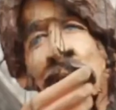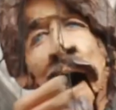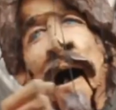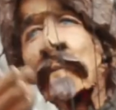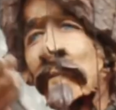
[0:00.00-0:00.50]
A
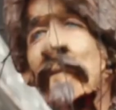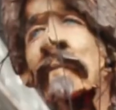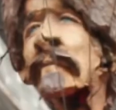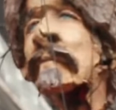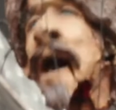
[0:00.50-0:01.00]
former
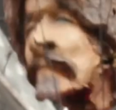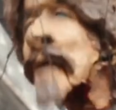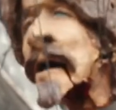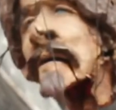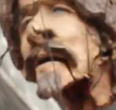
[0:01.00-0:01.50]
puppet
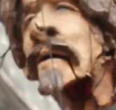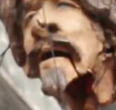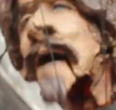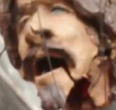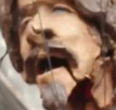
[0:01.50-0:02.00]
artist, String's